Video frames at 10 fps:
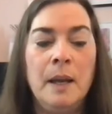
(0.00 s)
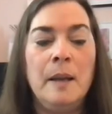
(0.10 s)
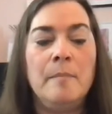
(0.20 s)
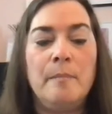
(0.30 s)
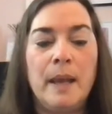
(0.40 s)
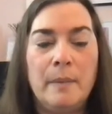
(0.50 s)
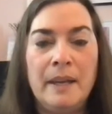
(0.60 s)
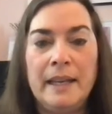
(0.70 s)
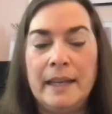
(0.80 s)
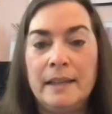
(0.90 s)
Maybe
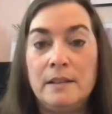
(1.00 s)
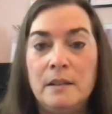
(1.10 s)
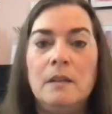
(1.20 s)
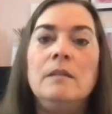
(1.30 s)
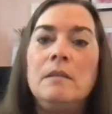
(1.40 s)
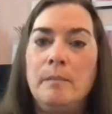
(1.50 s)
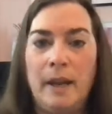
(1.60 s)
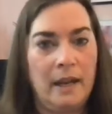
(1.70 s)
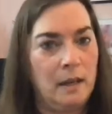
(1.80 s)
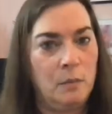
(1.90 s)
it's
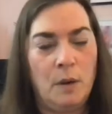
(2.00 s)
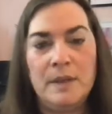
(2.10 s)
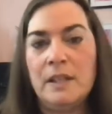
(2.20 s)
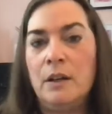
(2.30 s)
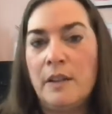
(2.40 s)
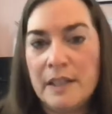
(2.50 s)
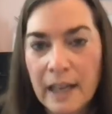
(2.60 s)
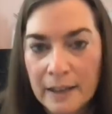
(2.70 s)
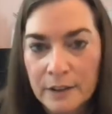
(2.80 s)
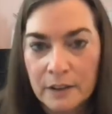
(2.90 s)
making an appointment to go to the
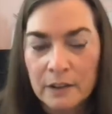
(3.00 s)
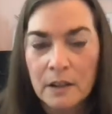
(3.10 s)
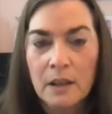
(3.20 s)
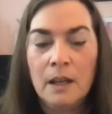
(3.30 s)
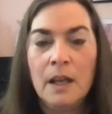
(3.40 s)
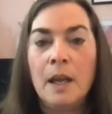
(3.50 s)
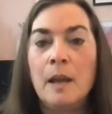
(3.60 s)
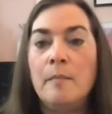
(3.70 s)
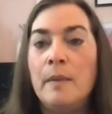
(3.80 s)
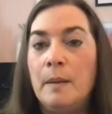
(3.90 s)
doctor.
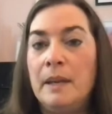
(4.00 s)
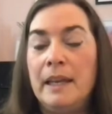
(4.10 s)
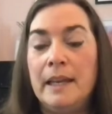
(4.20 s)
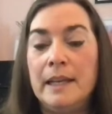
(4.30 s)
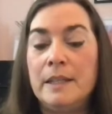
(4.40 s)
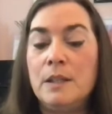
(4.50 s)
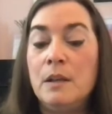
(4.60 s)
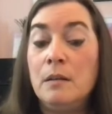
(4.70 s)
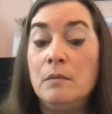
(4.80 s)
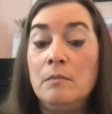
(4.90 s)
Maybe it's
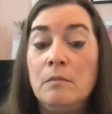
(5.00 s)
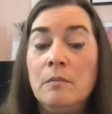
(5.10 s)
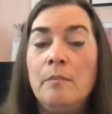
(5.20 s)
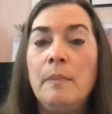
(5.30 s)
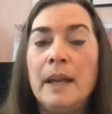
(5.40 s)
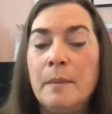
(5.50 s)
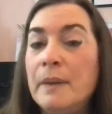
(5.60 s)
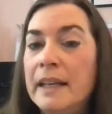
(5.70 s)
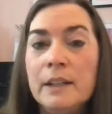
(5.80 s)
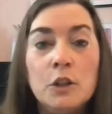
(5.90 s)

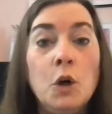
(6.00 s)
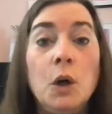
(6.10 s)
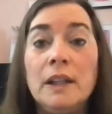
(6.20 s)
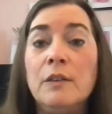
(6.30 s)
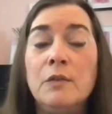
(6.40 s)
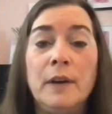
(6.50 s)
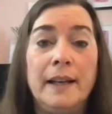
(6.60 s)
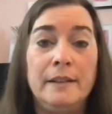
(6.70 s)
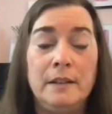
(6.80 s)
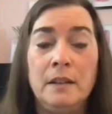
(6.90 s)
committing to calling a
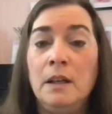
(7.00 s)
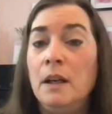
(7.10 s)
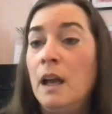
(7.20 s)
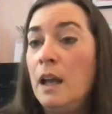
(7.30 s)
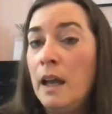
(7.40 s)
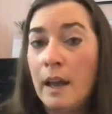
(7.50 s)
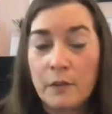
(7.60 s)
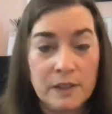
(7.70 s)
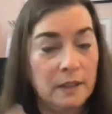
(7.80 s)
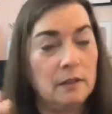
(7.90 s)
friend every
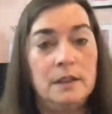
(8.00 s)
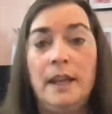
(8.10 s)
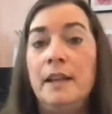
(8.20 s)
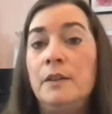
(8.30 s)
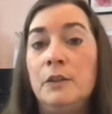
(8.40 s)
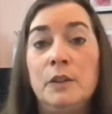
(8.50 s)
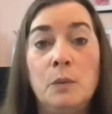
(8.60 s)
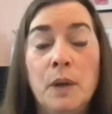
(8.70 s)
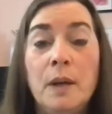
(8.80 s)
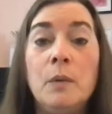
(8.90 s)
single day during the
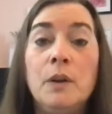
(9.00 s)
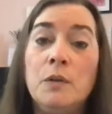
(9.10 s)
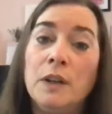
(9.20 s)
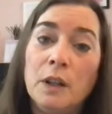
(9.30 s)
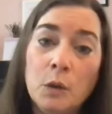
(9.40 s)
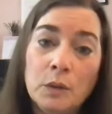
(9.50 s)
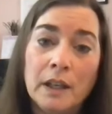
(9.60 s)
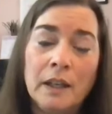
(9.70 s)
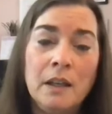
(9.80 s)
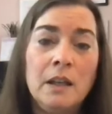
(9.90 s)
week when you feel lonely.
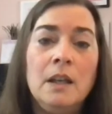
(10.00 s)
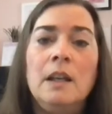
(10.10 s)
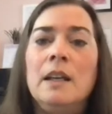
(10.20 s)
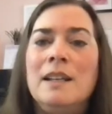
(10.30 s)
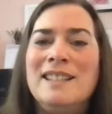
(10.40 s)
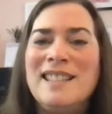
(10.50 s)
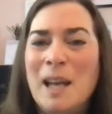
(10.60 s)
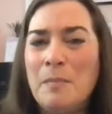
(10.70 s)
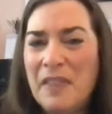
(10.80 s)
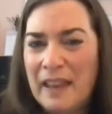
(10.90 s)

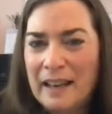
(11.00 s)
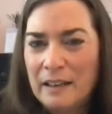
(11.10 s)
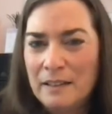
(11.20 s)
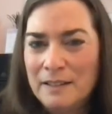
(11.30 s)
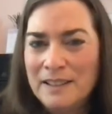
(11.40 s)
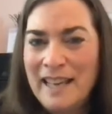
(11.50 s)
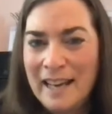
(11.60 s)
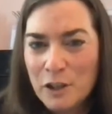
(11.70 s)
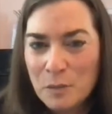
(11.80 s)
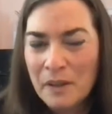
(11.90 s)
Something
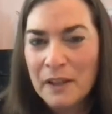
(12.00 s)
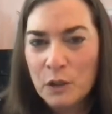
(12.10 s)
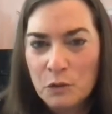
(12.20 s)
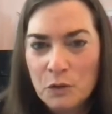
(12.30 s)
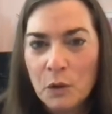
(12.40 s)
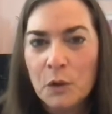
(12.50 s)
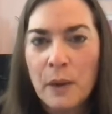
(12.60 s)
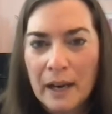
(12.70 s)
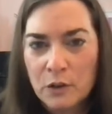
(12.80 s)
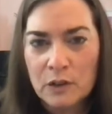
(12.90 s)
tangible that you know you
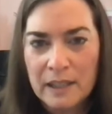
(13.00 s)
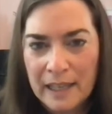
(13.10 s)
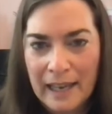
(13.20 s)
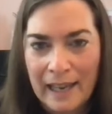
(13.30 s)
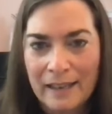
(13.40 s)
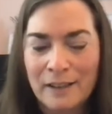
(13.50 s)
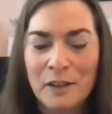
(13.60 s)
actually can